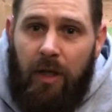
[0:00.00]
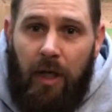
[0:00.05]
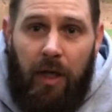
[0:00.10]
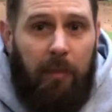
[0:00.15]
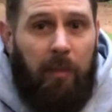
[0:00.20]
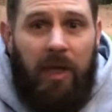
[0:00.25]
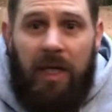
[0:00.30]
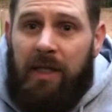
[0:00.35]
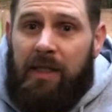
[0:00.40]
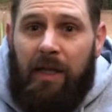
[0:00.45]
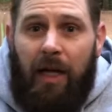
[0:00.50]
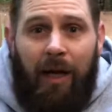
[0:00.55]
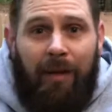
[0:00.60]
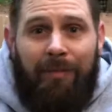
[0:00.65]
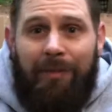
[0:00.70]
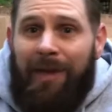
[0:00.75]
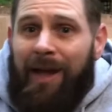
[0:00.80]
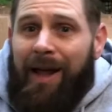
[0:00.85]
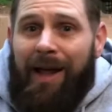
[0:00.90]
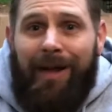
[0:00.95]
because
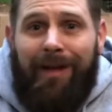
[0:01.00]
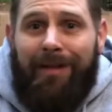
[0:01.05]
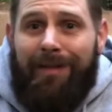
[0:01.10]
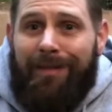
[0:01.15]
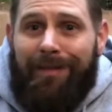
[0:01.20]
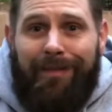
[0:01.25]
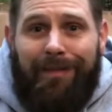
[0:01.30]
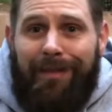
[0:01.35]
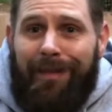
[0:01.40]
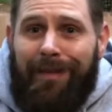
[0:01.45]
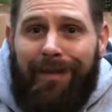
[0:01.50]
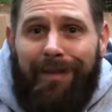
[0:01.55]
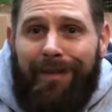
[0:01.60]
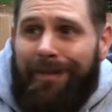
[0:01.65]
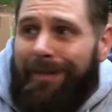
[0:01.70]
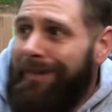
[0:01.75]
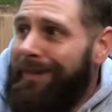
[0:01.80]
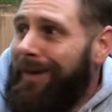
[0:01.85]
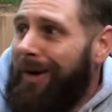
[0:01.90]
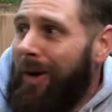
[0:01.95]
I'm not
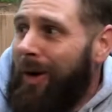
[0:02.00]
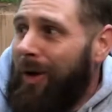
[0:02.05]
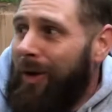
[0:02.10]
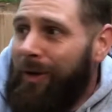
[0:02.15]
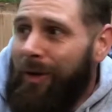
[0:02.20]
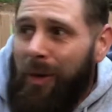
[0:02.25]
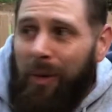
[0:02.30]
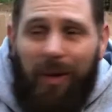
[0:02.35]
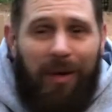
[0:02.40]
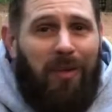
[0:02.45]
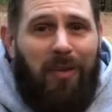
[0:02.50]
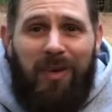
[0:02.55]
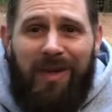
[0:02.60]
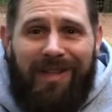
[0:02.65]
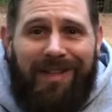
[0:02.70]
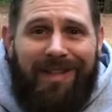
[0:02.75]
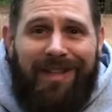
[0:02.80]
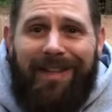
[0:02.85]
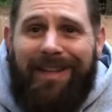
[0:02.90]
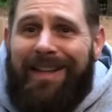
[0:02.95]
the all-knowing
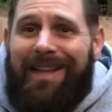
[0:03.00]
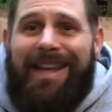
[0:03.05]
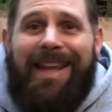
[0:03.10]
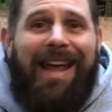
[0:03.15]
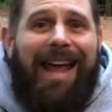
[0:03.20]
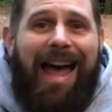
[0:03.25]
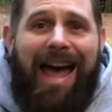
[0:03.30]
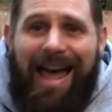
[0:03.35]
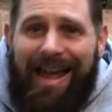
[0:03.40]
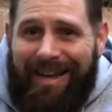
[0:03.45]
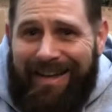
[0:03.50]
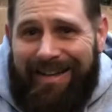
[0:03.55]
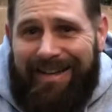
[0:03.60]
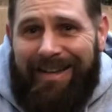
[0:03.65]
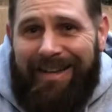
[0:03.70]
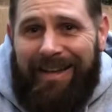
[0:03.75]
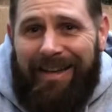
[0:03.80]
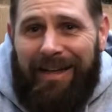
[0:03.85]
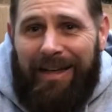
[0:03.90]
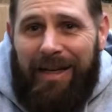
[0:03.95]
whiskey guy.
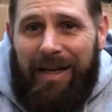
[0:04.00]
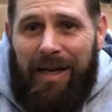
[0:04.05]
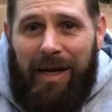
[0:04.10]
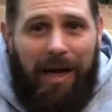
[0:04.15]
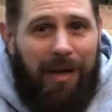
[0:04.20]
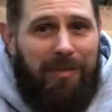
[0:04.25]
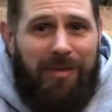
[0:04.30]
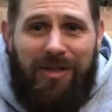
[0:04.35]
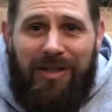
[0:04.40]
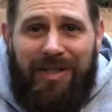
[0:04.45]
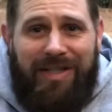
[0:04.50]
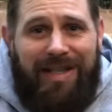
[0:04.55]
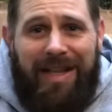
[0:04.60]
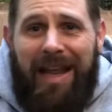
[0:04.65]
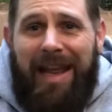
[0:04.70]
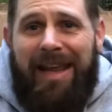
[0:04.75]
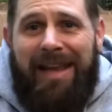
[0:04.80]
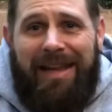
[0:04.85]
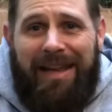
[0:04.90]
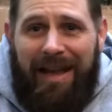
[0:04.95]
I'm just
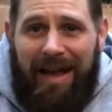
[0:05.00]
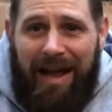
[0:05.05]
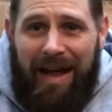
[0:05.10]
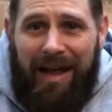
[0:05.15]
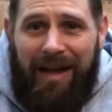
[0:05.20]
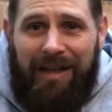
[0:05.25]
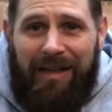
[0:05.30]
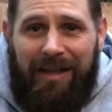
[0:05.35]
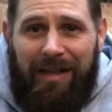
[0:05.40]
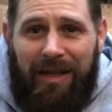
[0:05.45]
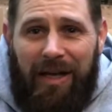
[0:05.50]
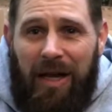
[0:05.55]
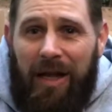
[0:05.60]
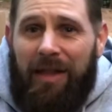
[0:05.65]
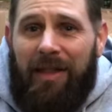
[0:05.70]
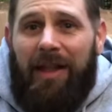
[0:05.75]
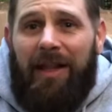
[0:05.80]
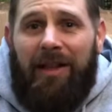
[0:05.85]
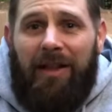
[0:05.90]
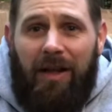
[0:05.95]
a guy
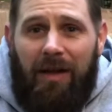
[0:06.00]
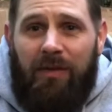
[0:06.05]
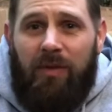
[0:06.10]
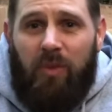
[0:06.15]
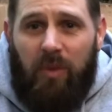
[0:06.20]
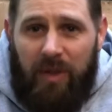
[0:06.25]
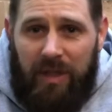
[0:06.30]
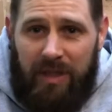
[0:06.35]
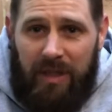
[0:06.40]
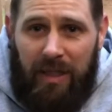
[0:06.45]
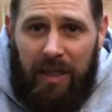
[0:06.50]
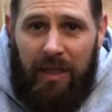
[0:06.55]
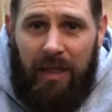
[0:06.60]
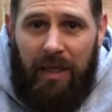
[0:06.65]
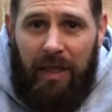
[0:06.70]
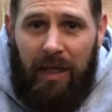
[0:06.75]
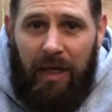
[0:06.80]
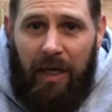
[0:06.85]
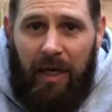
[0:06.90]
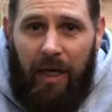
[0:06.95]
that loves whiskey
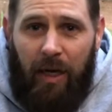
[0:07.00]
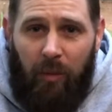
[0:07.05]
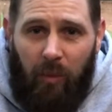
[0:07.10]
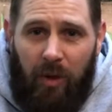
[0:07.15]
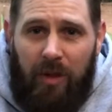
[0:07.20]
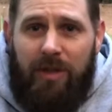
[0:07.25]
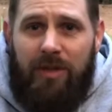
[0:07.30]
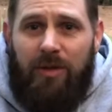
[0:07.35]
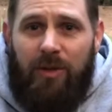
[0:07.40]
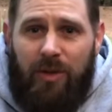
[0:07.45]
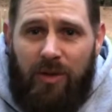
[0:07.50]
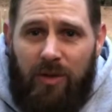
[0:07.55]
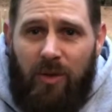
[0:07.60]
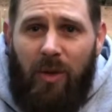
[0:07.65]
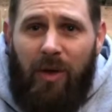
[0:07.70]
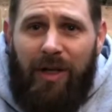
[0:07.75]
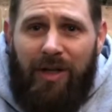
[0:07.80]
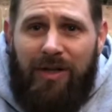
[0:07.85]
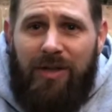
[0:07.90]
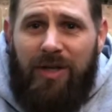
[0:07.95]
and wants to
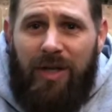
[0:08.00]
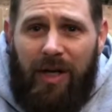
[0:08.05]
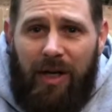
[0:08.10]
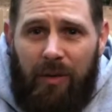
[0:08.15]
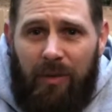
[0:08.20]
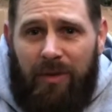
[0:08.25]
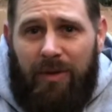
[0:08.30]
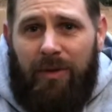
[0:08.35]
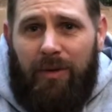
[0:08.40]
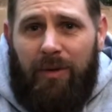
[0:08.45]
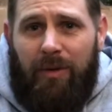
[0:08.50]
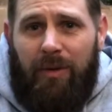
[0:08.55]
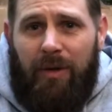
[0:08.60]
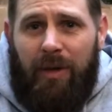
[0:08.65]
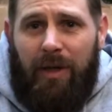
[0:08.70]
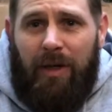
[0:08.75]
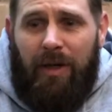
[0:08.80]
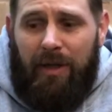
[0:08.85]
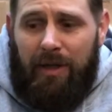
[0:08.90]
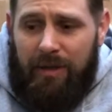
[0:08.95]
enjoy it and share it with you.
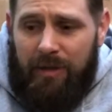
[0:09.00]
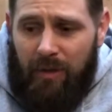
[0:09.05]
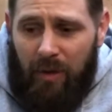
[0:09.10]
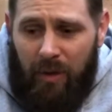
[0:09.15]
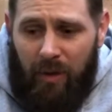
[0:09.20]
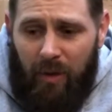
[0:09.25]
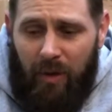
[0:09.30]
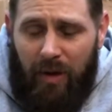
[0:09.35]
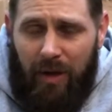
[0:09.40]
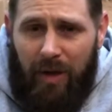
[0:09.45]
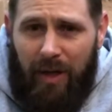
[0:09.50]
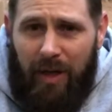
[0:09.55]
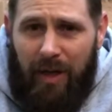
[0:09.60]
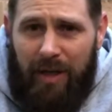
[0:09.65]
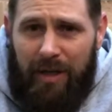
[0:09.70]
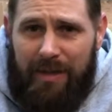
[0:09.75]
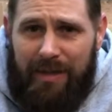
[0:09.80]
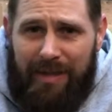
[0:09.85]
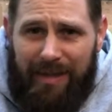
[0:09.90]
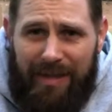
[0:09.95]
So
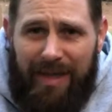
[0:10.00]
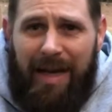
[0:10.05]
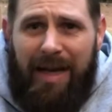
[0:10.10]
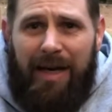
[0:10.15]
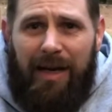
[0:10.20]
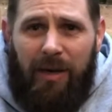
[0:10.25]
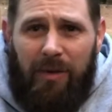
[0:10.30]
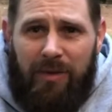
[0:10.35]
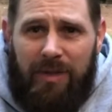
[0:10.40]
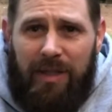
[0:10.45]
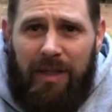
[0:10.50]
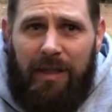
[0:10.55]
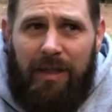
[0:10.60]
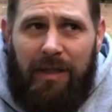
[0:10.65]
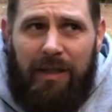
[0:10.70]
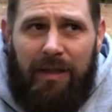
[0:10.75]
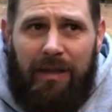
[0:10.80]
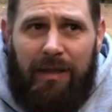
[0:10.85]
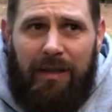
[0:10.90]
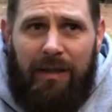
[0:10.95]
today I was
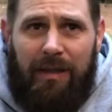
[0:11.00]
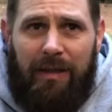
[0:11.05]
thinking